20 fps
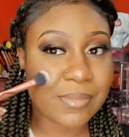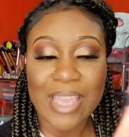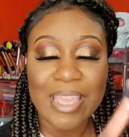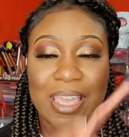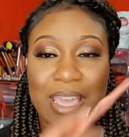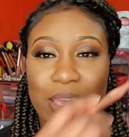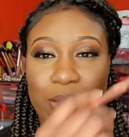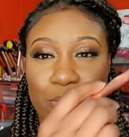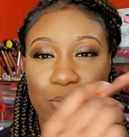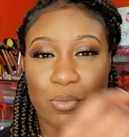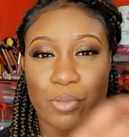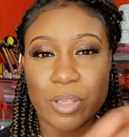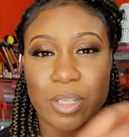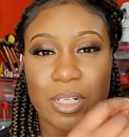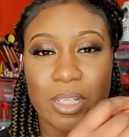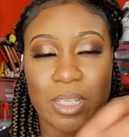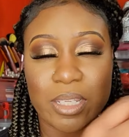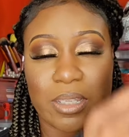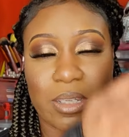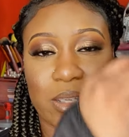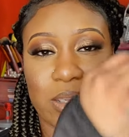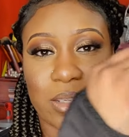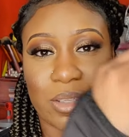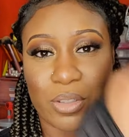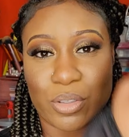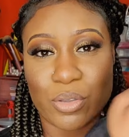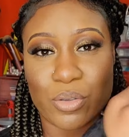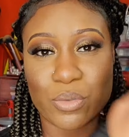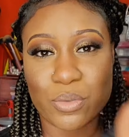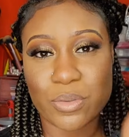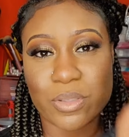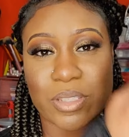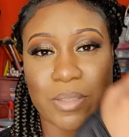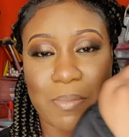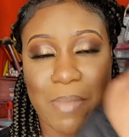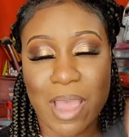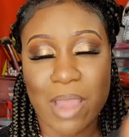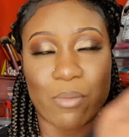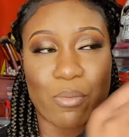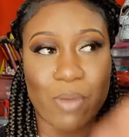I can't really
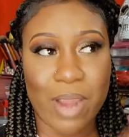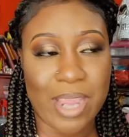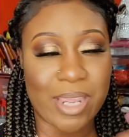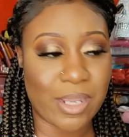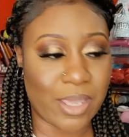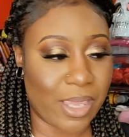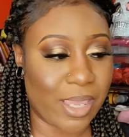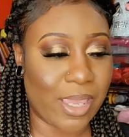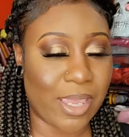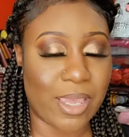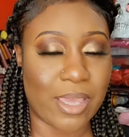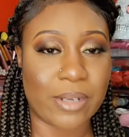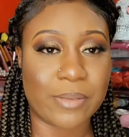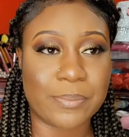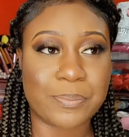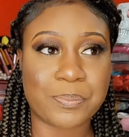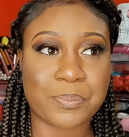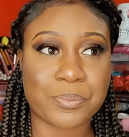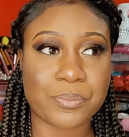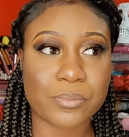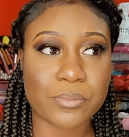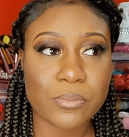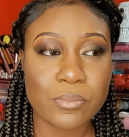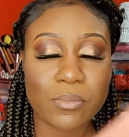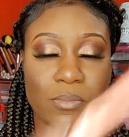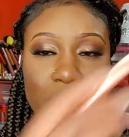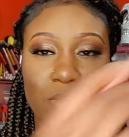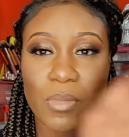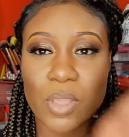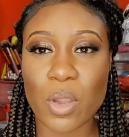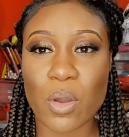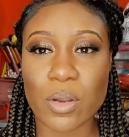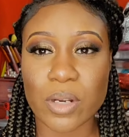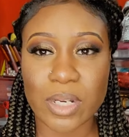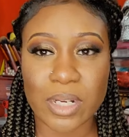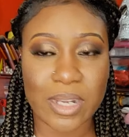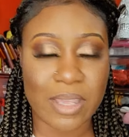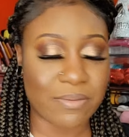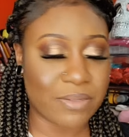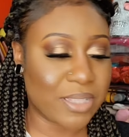use my right hand on
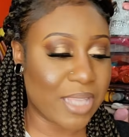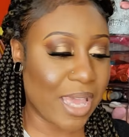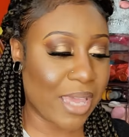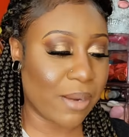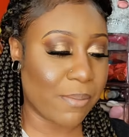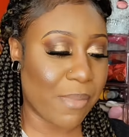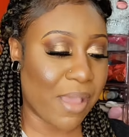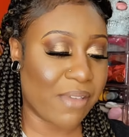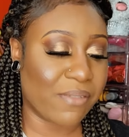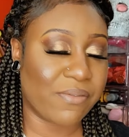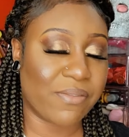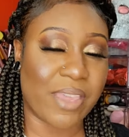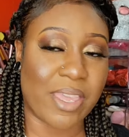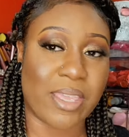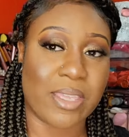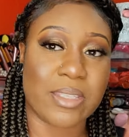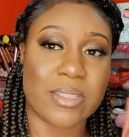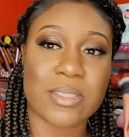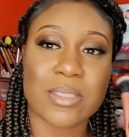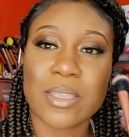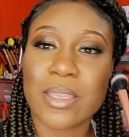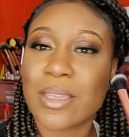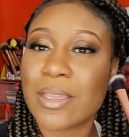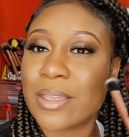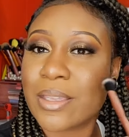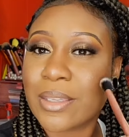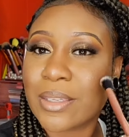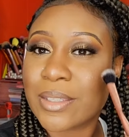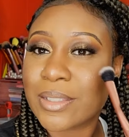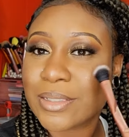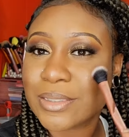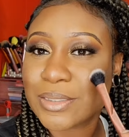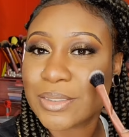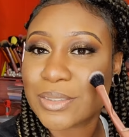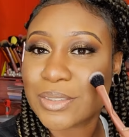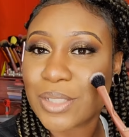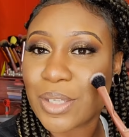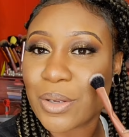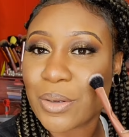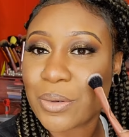the left side of my face.
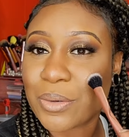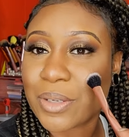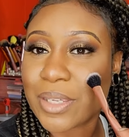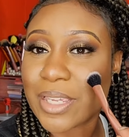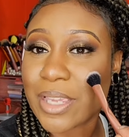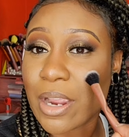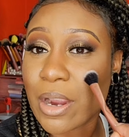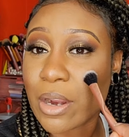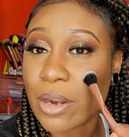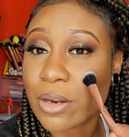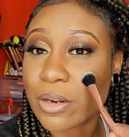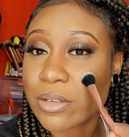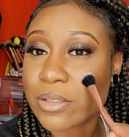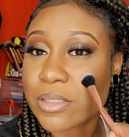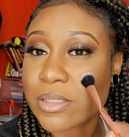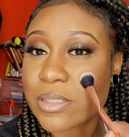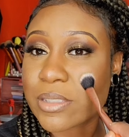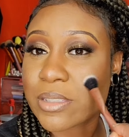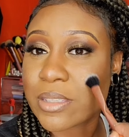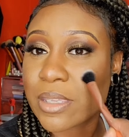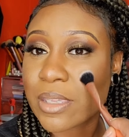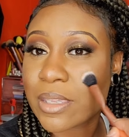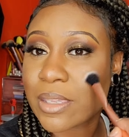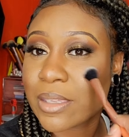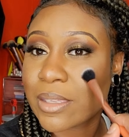So it hurts.